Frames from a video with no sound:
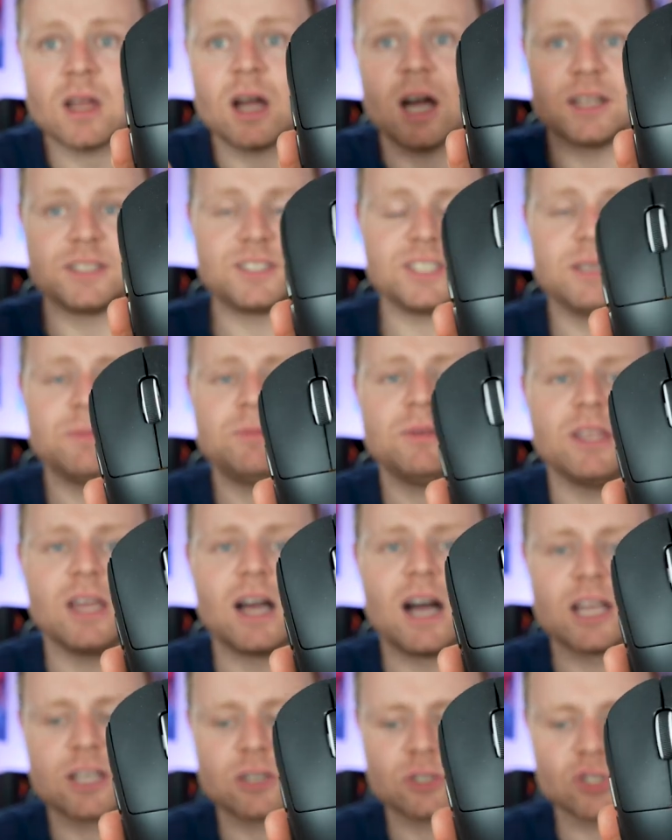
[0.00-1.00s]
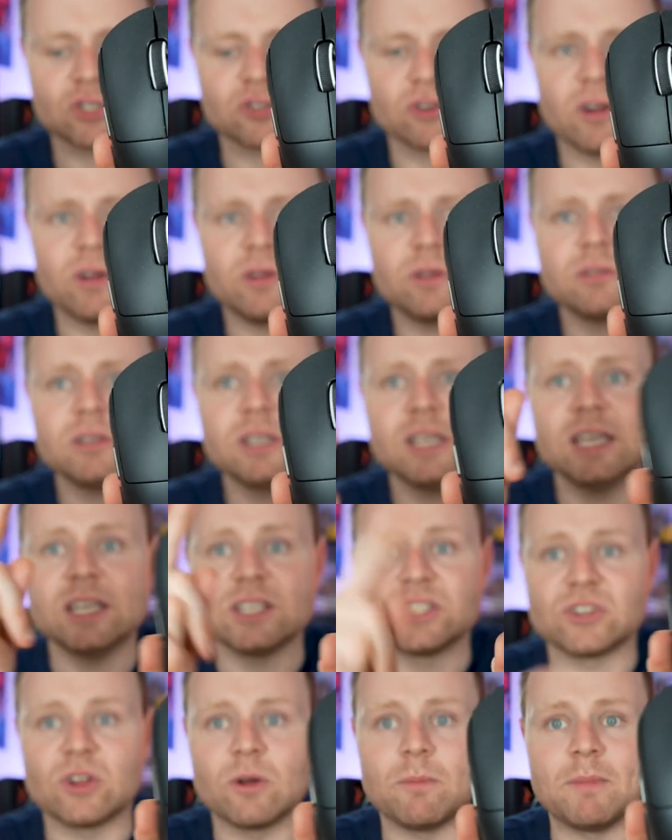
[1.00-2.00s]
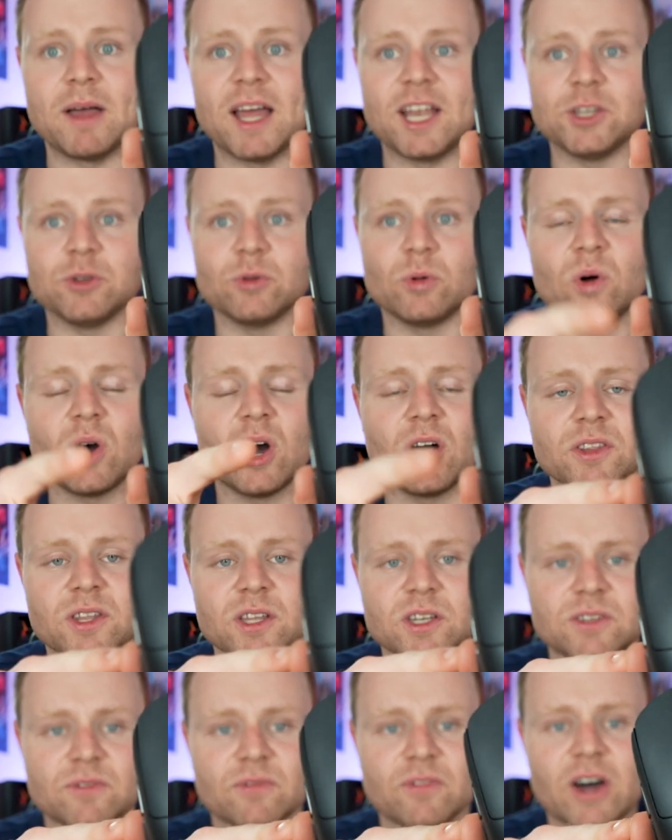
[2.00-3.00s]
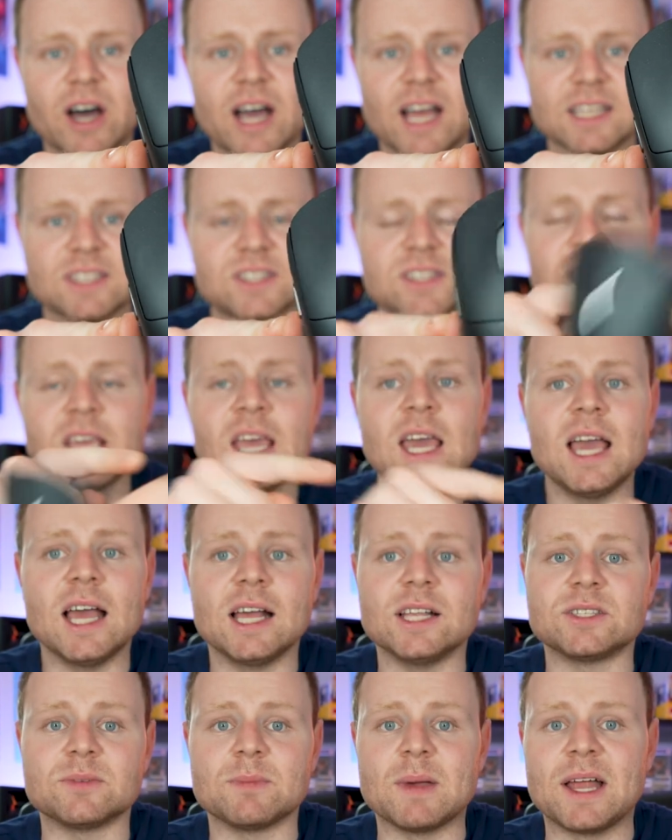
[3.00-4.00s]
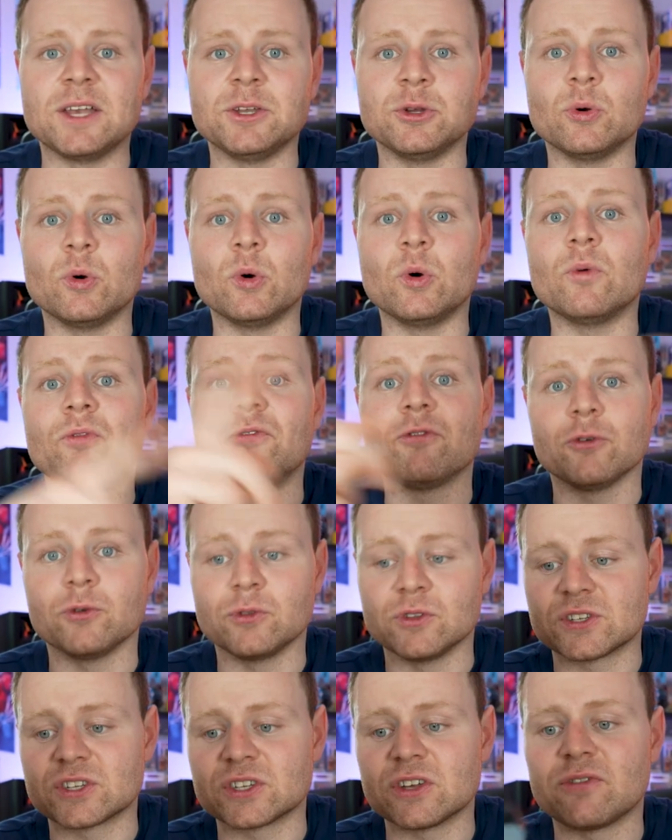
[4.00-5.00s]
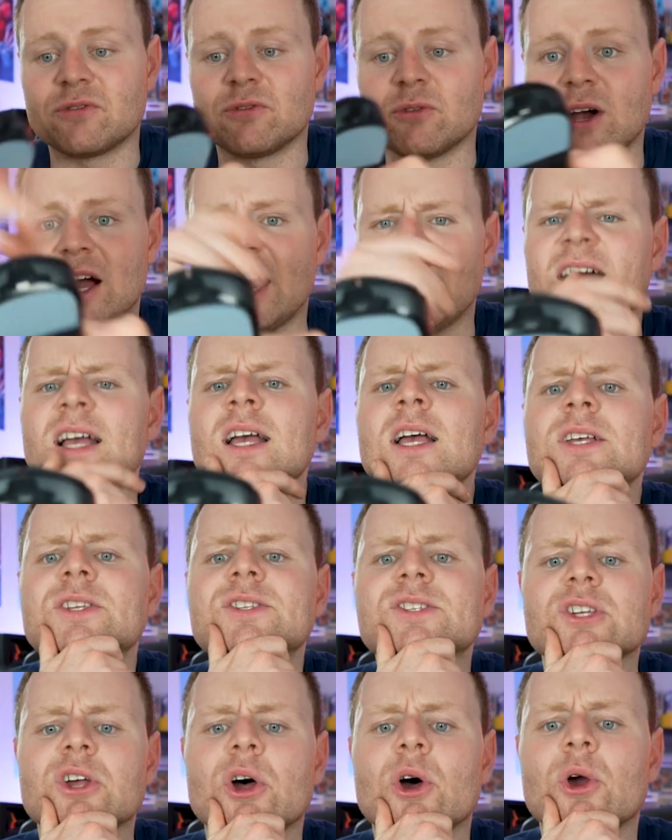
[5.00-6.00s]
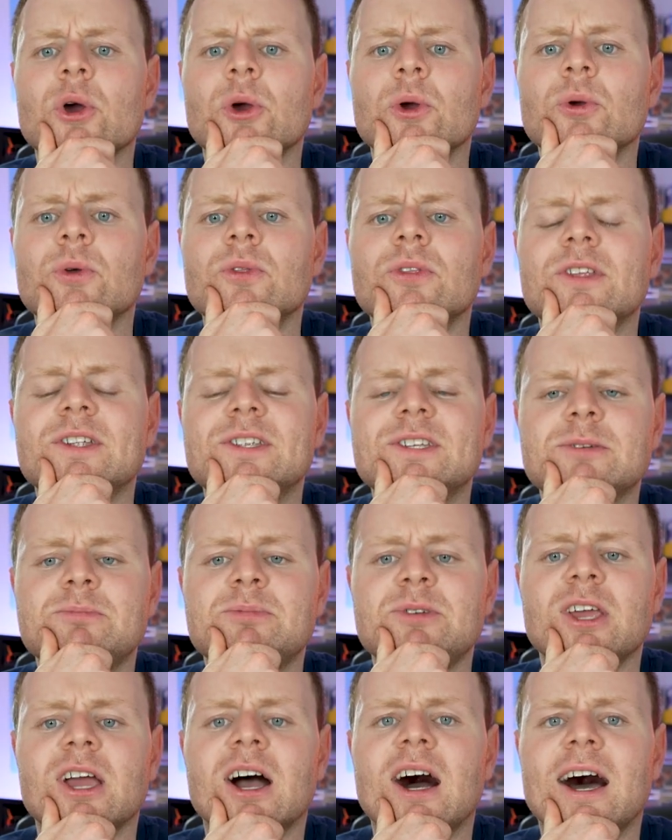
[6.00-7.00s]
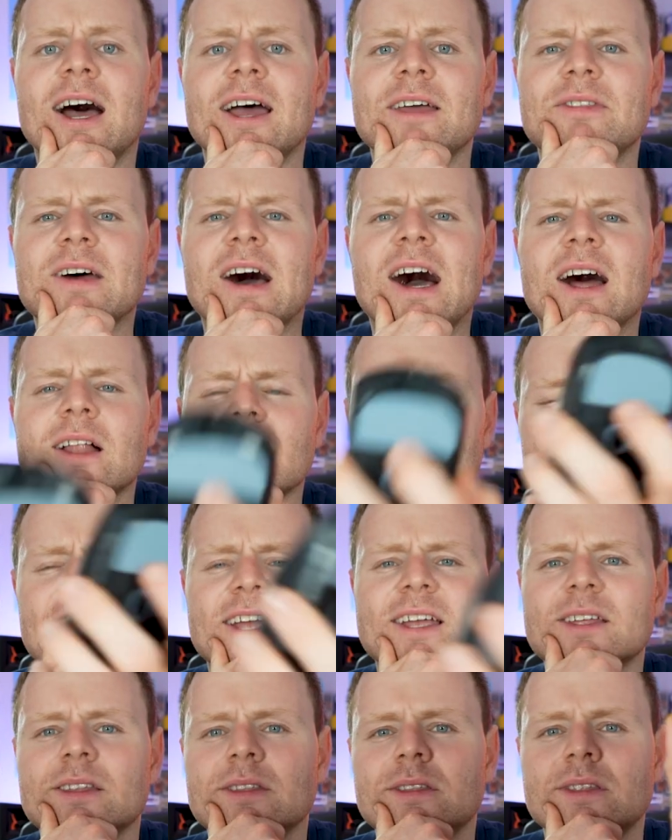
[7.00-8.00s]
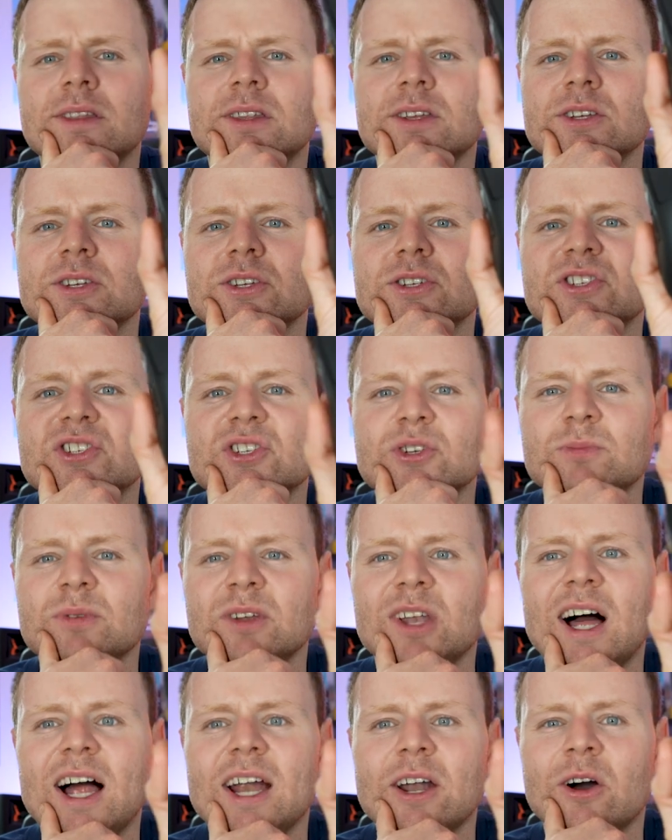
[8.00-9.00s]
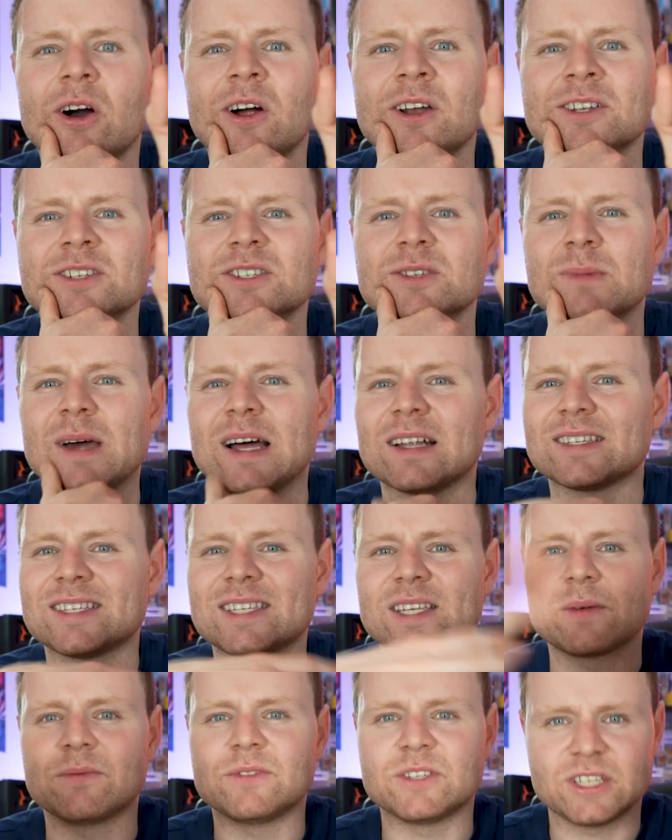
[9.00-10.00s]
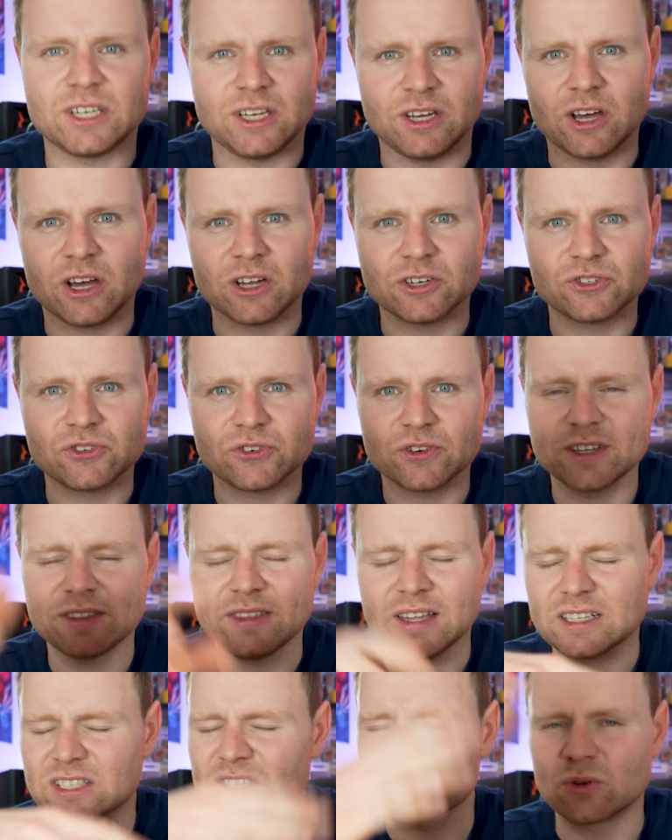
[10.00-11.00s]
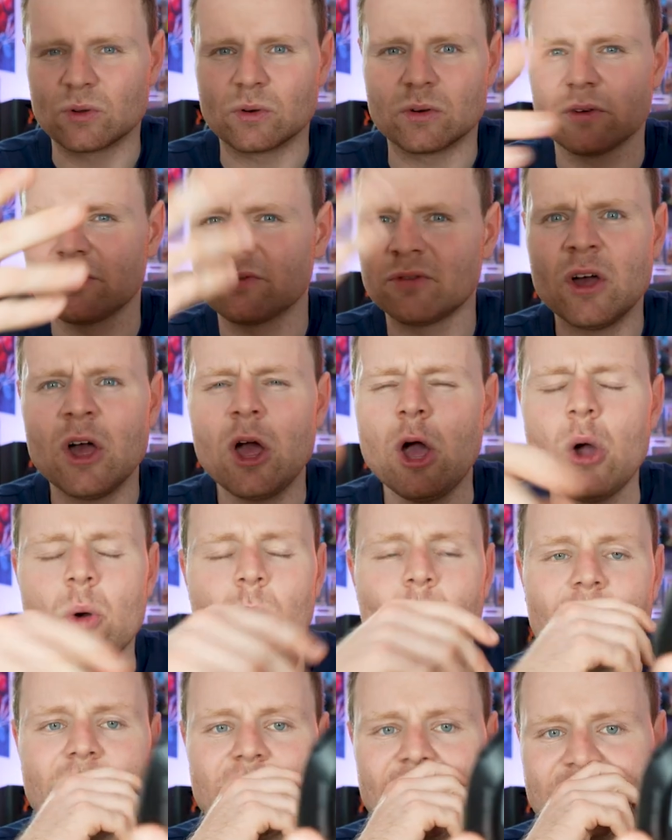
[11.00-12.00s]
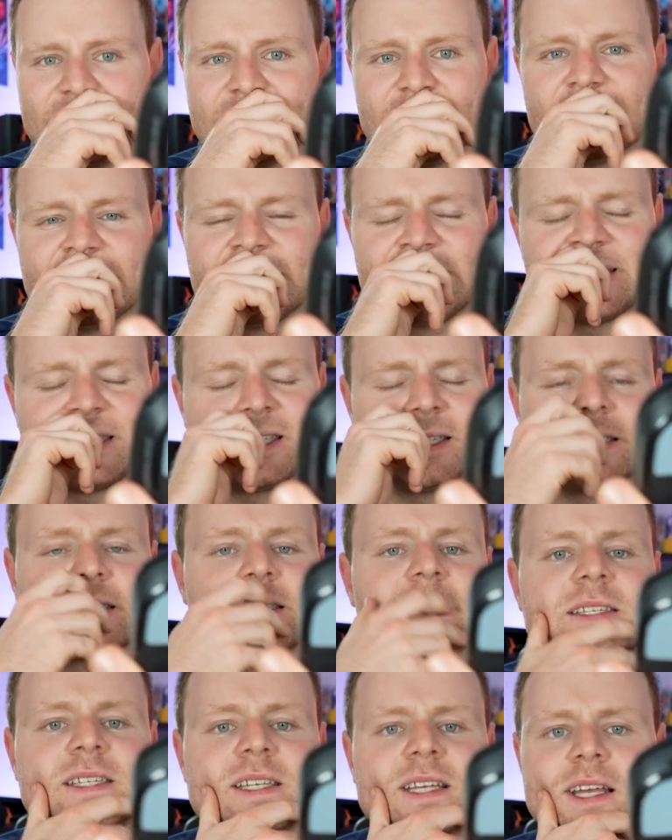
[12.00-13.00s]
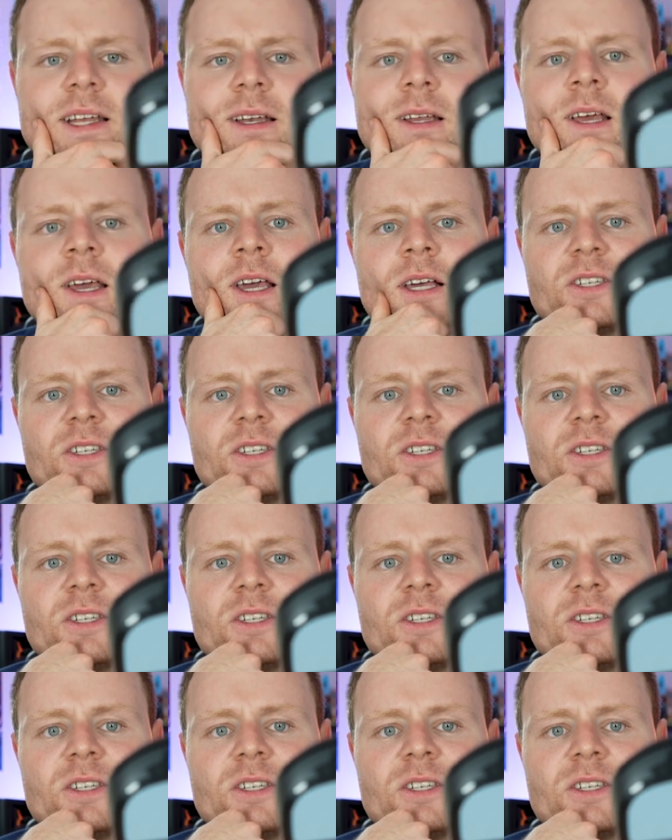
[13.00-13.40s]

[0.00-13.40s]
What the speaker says: Our DPI control is not manual on the device, it's manual through the software. So the DPI that I like the Superlight on is about 1700. That's sort of where I like to sit.